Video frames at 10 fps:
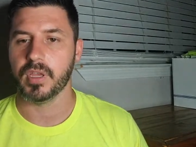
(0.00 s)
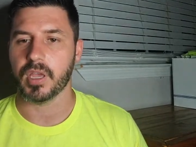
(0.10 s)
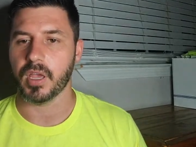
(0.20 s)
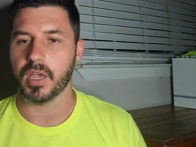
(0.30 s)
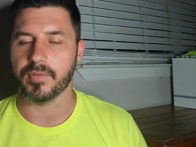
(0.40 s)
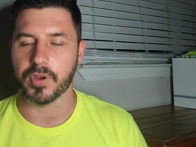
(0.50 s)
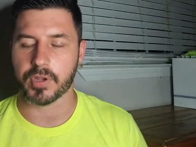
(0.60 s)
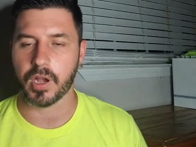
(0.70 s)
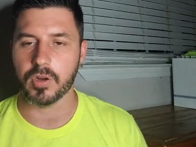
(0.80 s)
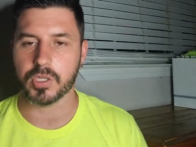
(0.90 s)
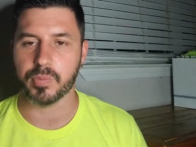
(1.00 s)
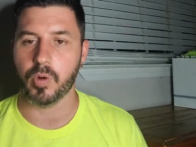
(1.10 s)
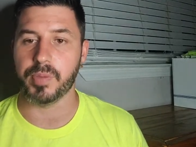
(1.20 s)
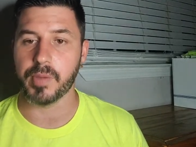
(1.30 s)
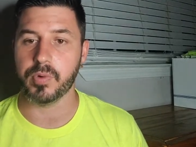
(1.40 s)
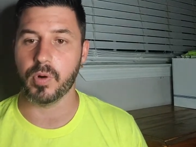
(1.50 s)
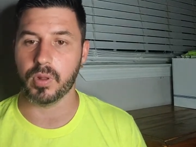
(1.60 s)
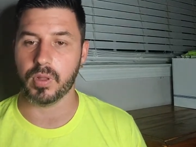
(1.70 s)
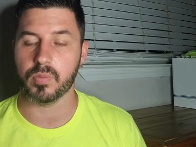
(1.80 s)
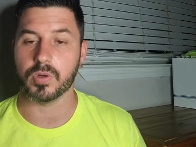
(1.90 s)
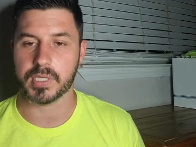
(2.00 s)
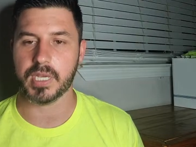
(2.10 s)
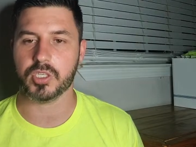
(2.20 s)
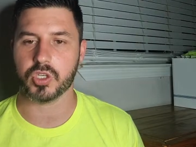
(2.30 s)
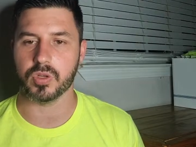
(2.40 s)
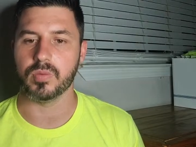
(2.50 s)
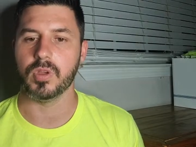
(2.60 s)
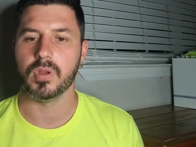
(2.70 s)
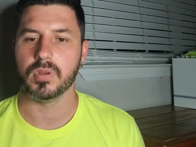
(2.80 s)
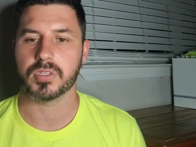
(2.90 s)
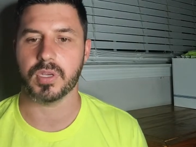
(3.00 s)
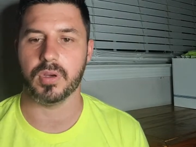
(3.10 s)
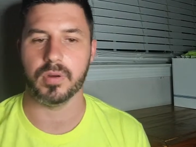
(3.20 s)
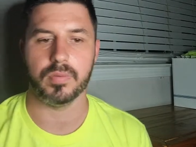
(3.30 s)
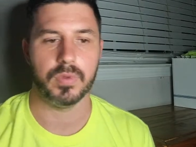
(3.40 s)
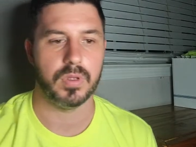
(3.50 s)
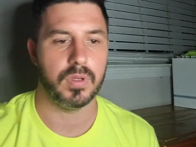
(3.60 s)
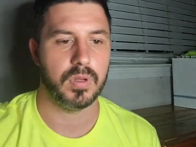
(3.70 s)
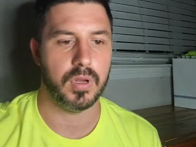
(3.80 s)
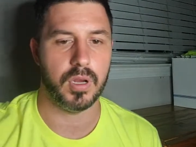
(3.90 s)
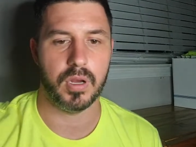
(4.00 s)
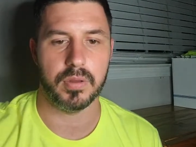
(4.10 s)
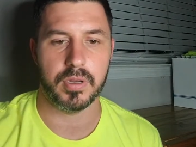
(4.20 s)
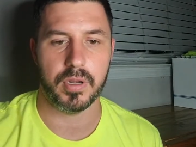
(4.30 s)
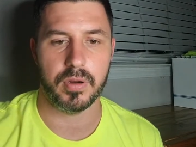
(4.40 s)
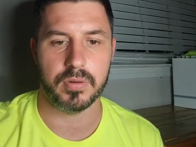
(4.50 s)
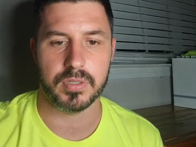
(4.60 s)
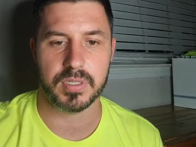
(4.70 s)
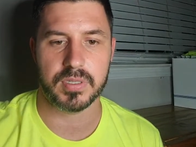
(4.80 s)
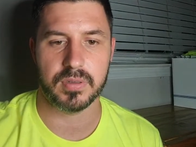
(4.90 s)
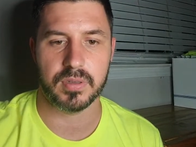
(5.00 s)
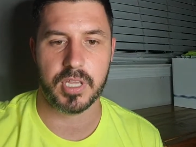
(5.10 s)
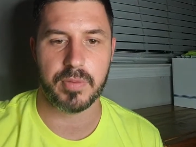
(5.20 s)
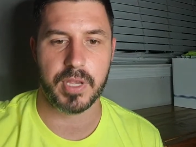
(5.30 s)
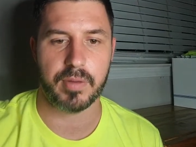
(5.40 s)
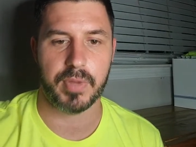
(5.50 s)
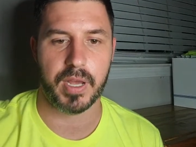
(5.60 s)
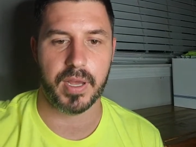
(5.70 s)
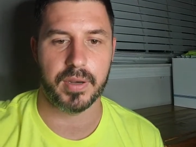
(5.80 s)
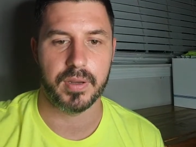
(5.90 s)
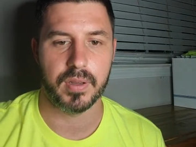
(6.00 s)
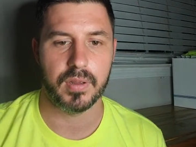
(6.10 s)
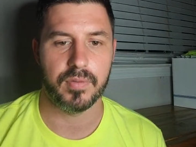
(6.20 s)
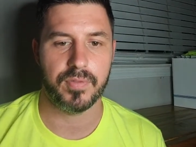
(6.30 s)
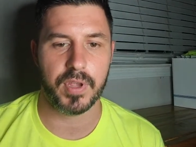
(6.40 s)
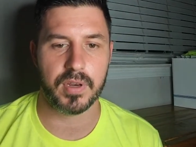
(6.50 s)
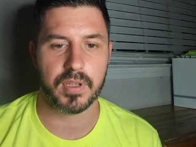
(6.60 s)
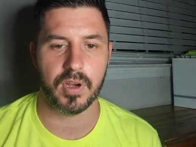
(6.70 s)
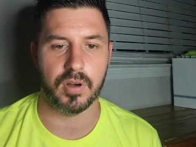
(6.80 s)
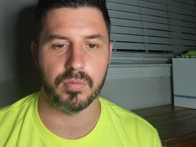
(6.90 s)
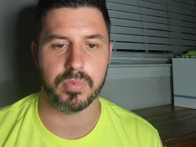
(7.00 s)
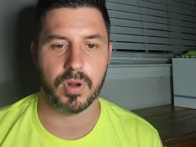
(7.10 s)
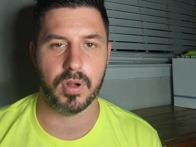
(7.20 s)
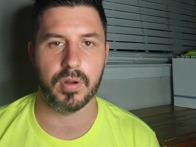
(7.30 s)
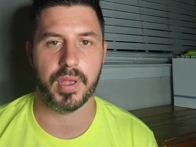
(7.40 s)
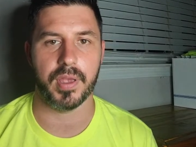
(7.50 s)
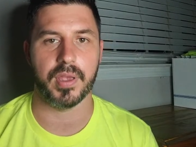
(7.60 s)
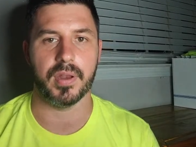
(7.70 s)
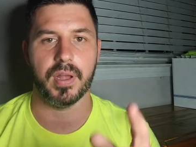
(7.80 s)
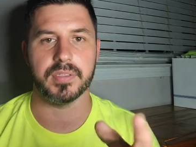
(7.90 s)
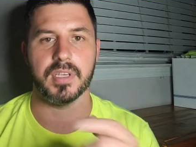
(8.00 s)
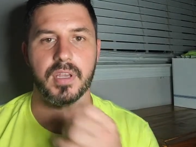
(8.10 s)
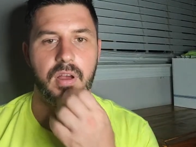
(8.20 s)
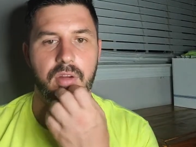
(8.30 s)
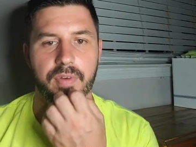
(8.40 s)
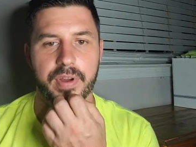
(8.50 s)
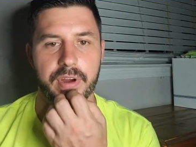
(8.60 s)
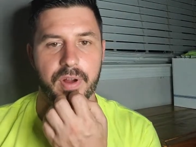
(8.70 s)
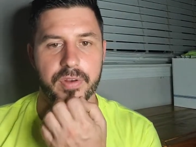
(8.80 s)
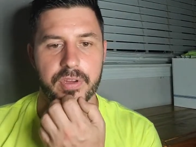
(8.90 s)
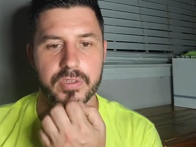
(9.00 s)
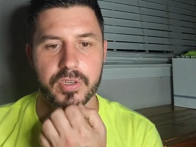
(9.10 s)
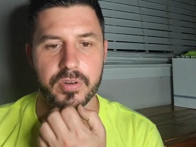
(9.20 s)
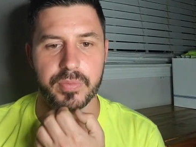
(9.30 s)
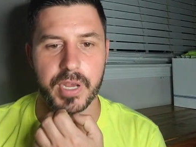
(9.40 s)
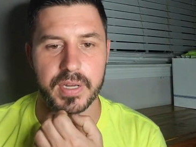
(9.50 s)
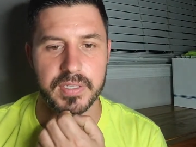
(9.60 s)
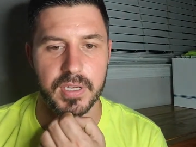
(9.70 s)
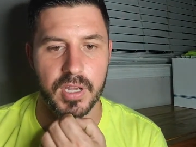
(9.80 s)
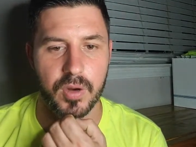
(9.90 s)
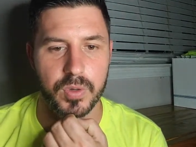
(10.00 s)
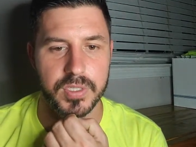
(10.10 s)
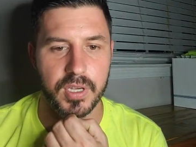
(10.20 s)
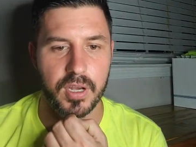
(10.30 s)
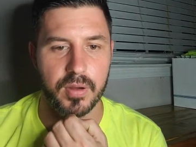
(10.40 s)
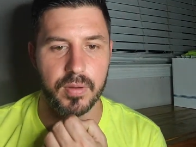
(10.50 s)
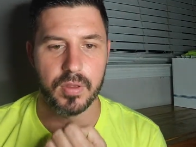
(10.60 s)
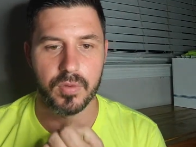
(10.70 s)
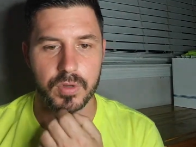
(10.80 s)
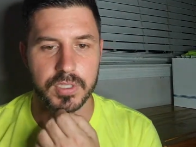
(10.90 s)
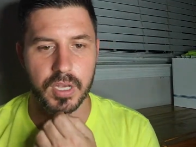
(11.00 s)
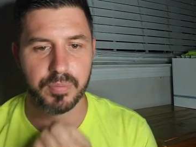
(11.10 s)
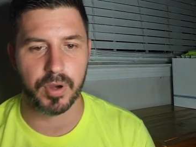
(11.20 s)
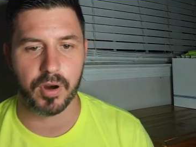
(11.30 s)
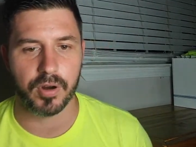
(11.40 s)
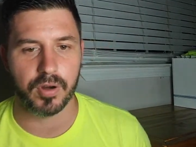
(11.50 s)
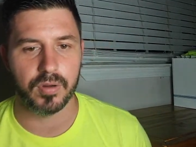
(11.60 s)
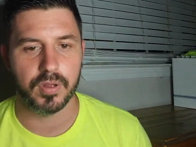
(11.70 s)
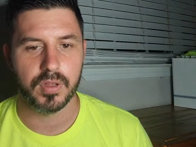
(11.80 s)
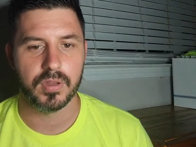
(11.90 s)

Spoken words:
If you're coachable, people will teach you. So, you know, just keep that in mind. Fincom, bro, and I see y'all over here on YouTube, man. I see y'all. What's up? What's up, Arnold?